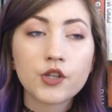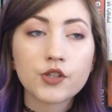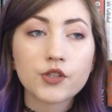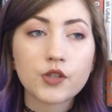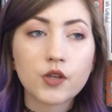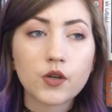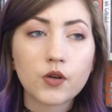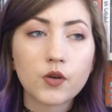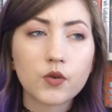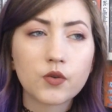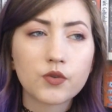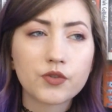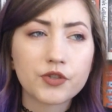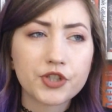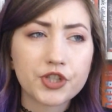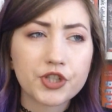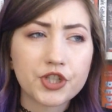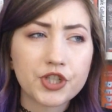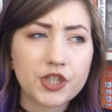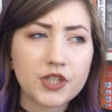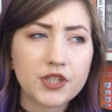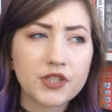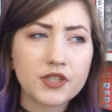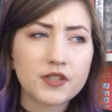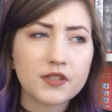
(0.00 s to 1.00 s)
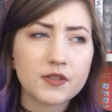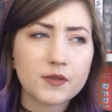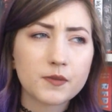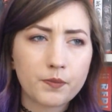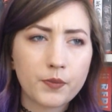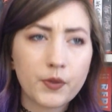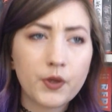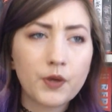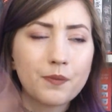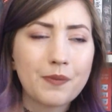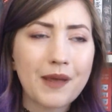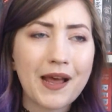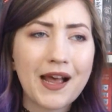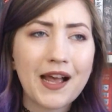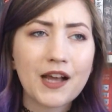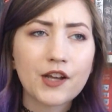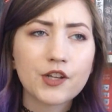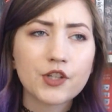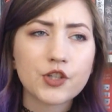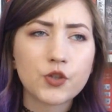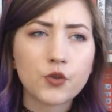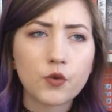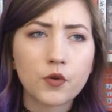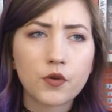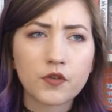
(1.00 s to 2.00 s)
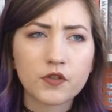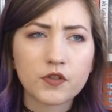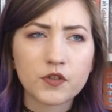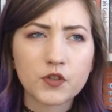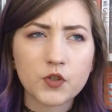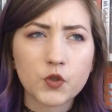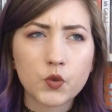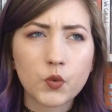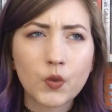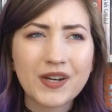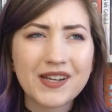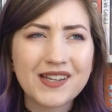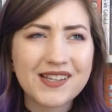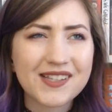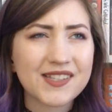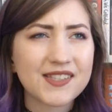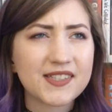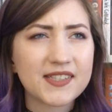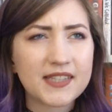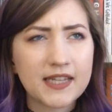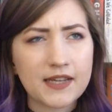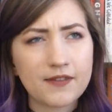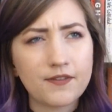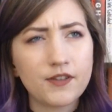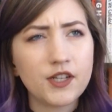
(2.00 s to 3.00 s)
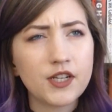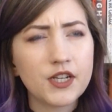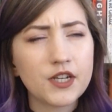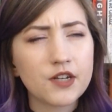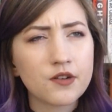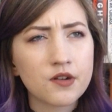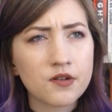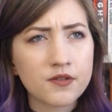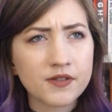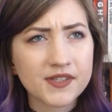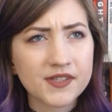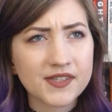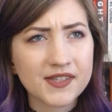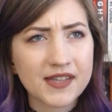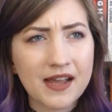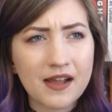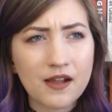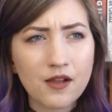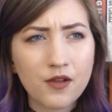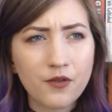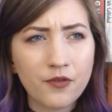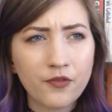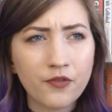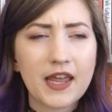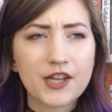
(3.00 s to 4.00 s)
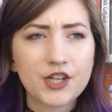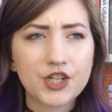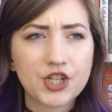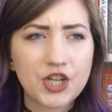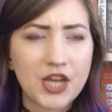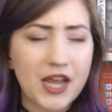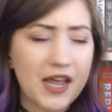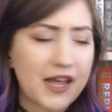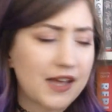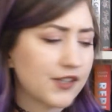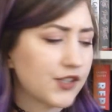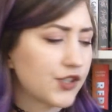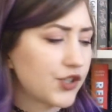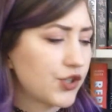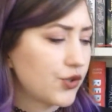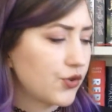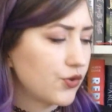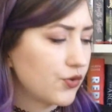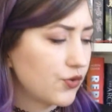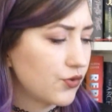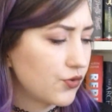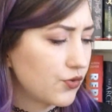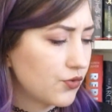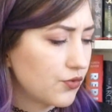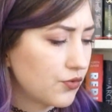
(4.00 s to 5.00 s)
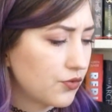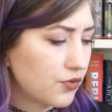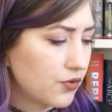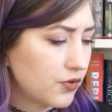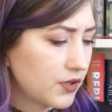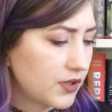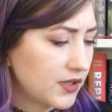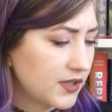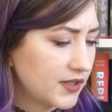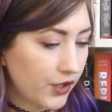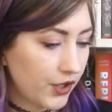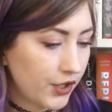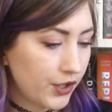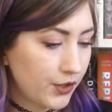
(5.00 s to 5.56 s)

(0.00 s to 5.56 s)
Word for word: So she's put back to her twenty-seven-year-old self and she has to uh,